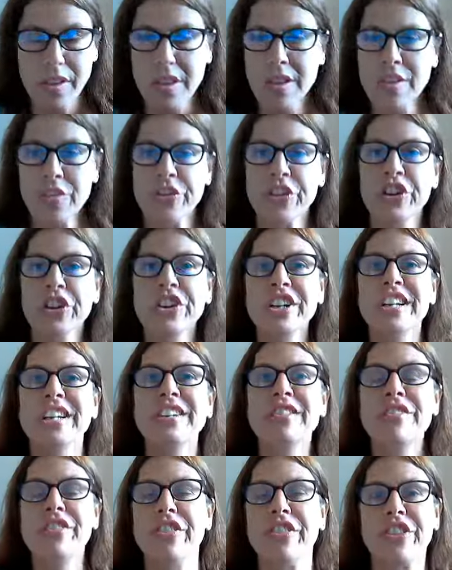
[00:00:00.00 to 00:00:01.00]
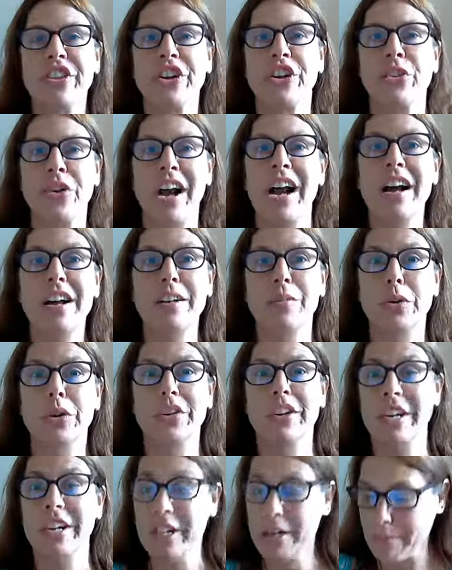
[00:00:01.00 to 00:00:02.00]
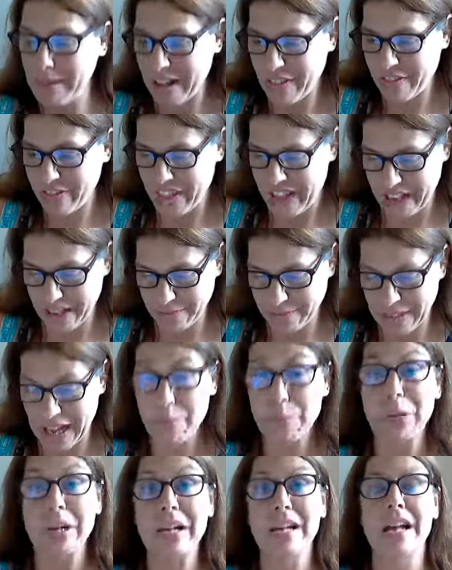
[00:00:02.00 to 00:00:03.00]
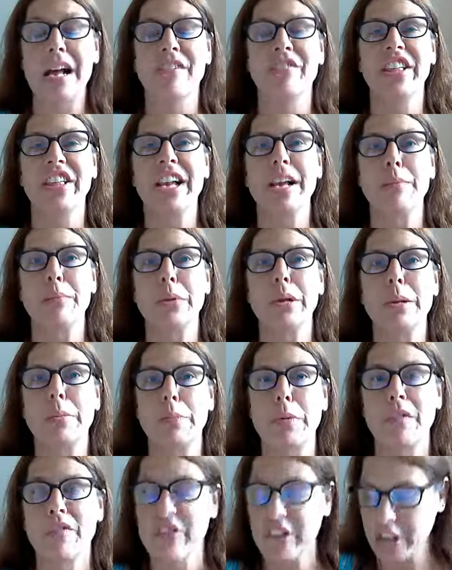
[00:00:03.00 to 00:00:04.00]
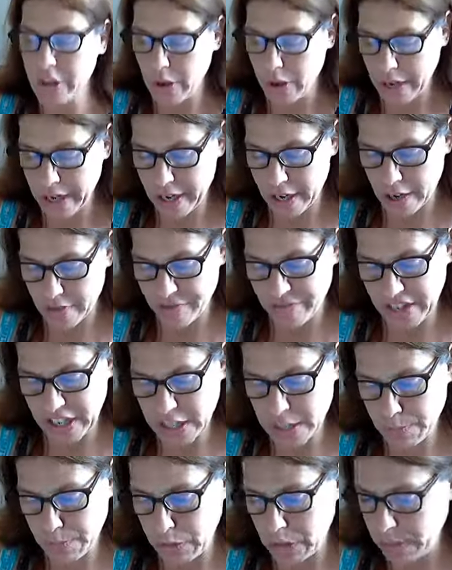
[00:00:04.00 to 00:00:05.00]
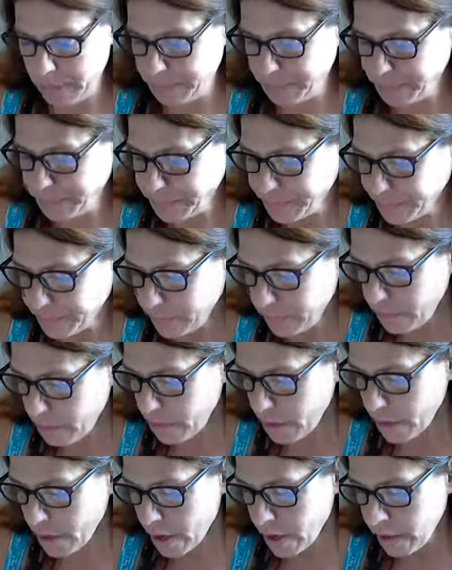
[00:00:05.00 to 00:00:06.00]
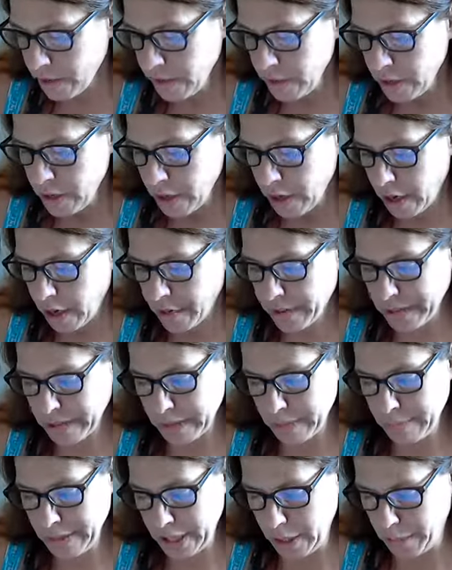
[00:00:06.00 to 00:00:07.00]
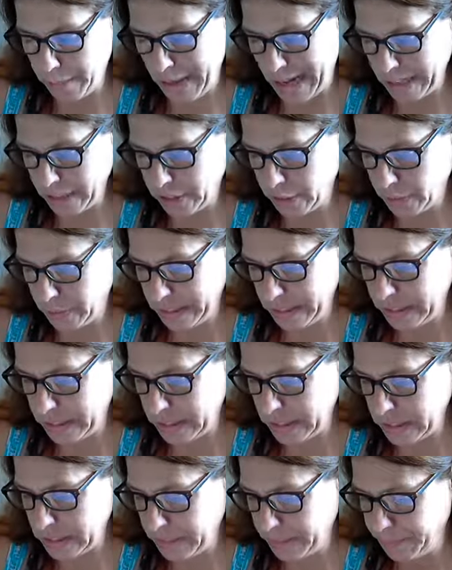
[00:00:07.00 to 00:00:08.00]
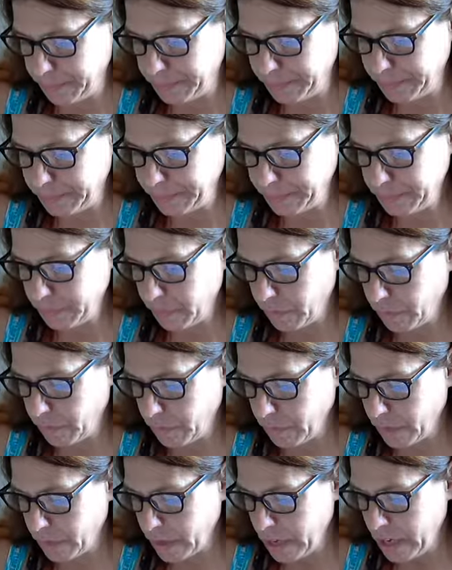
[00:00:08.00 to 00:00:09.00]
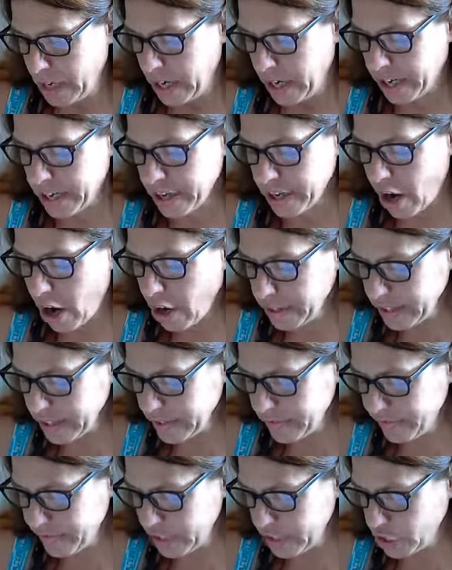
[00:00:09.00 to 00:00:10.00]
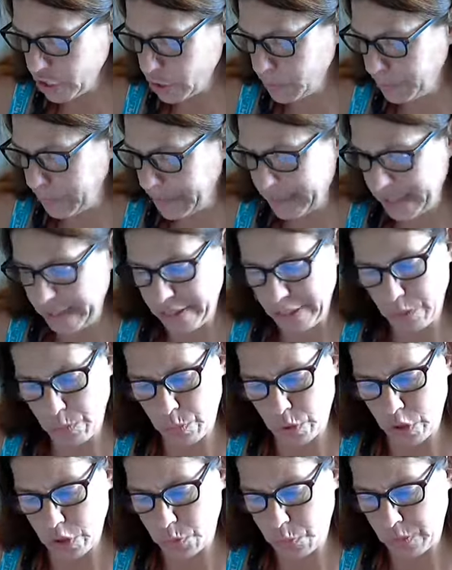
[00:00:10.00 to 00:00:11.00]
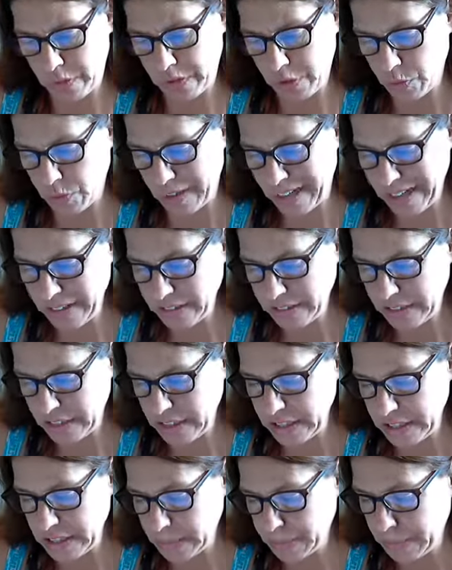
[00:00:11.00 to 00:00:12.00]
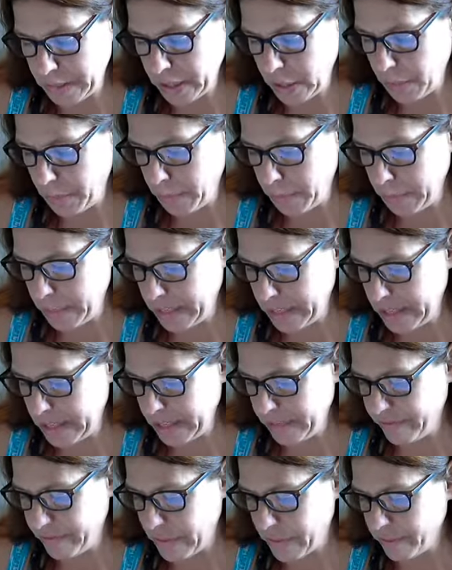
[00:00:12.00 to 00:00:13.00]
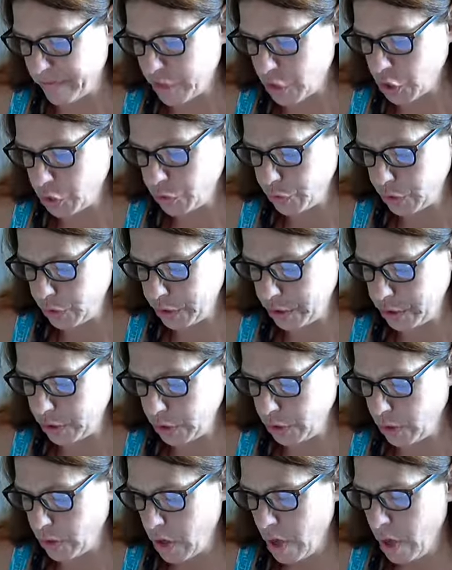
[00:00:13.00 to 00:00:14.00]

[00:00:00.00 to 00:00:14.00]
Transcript: They're in the ground. We're hearing about that. I put. I think I put up a video here on Facebook. All right, let me go back to read this. He had hardly finished speaking the words when the ground suddenly split open beneath them. Verse 32.